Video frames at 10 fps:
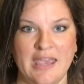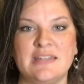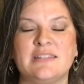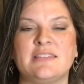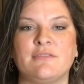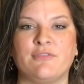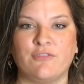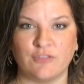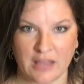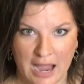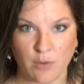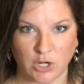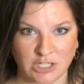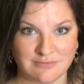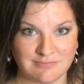It's the
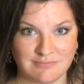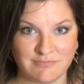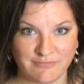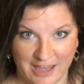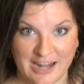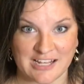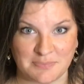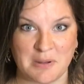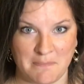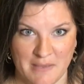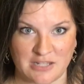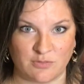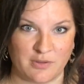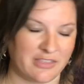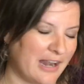flour that has been
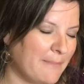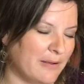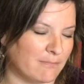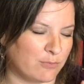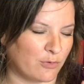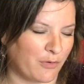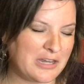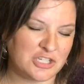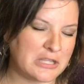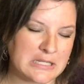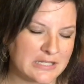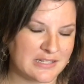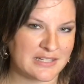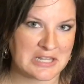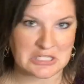messed with. And I've been preaching this
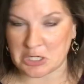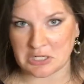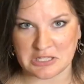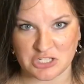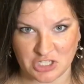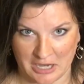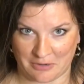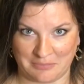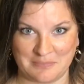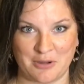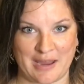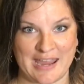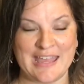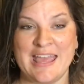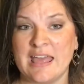since I started this channel,
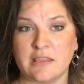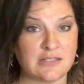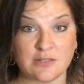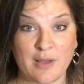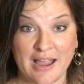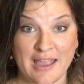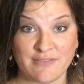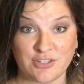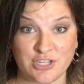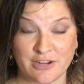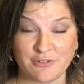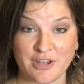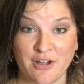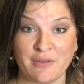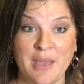okay? This is why I have this
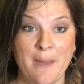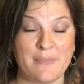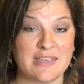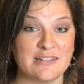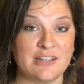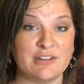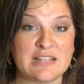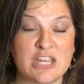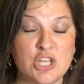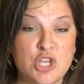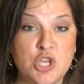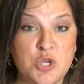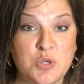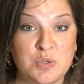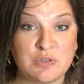channel, y'all, because there is a
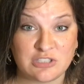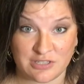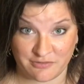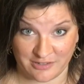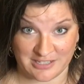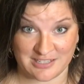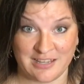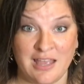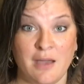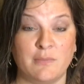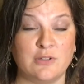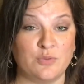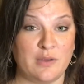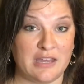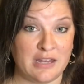huge difference
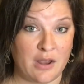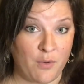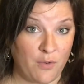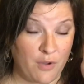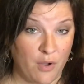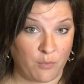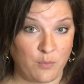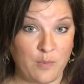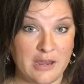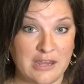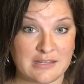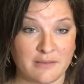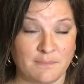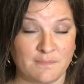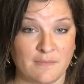between a
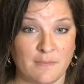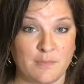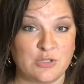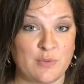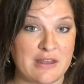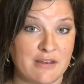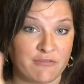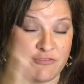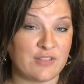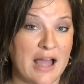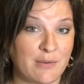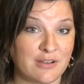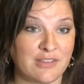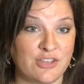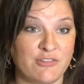wheat, between flour that